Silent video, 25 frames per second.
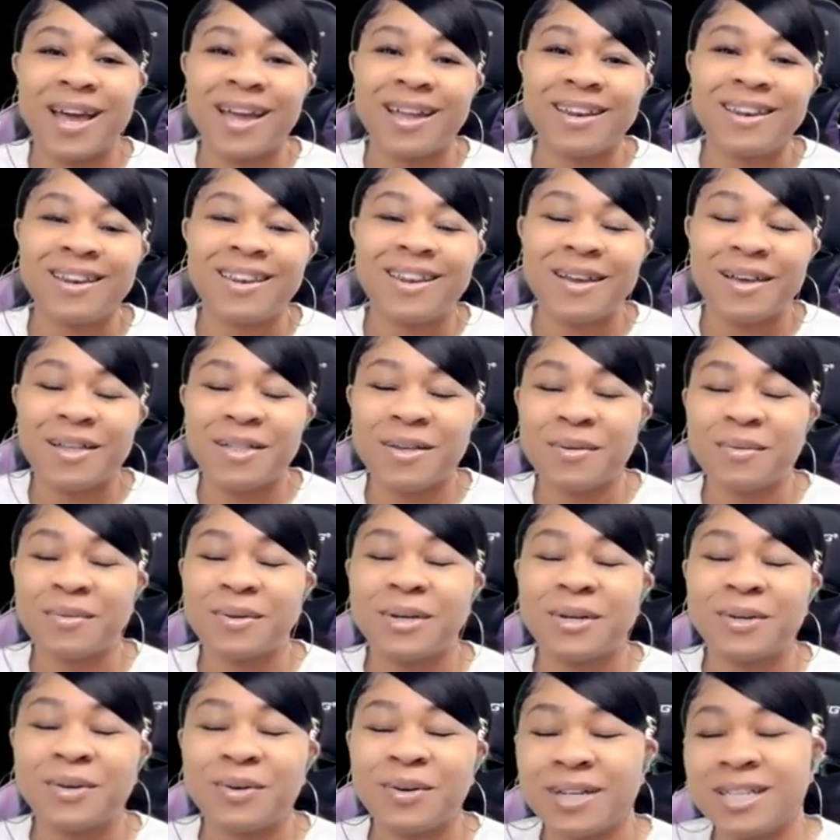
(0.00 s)
another
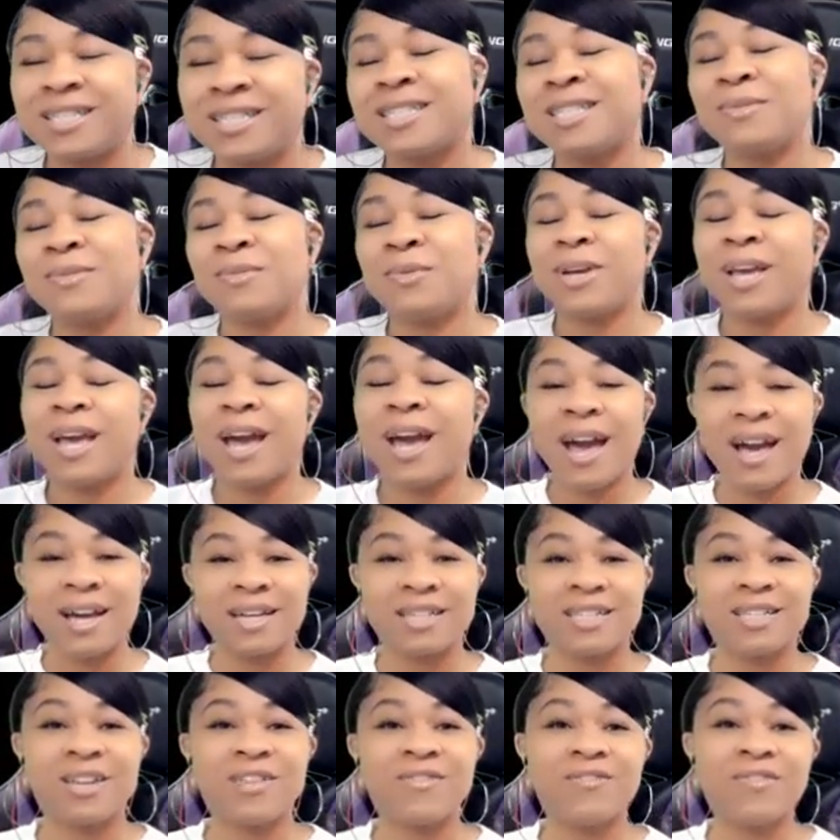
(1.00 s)
requested
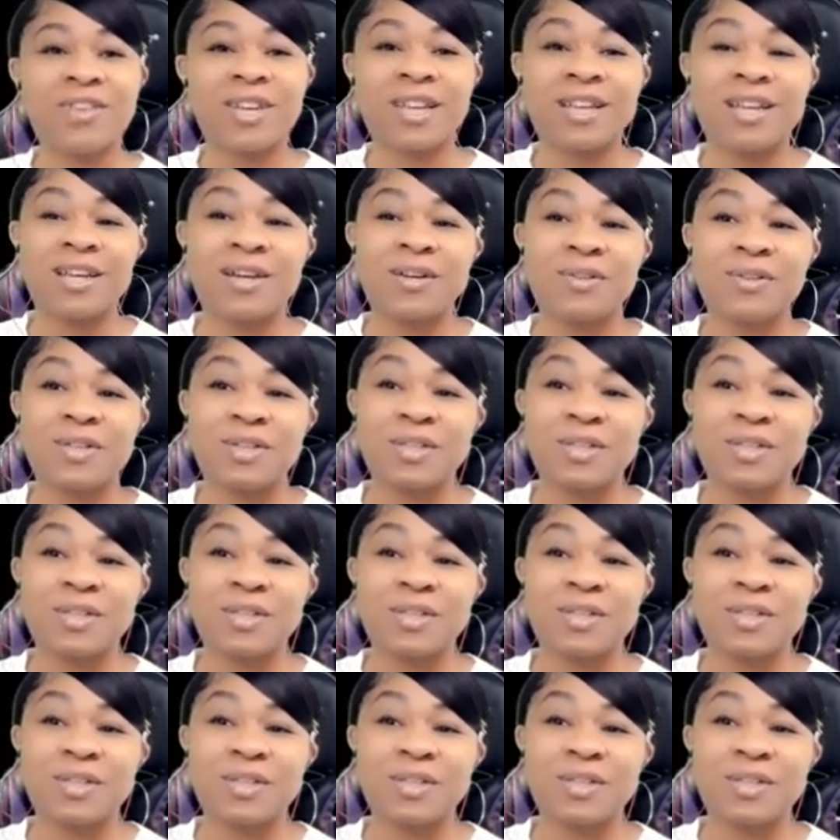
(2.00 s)
reaction video.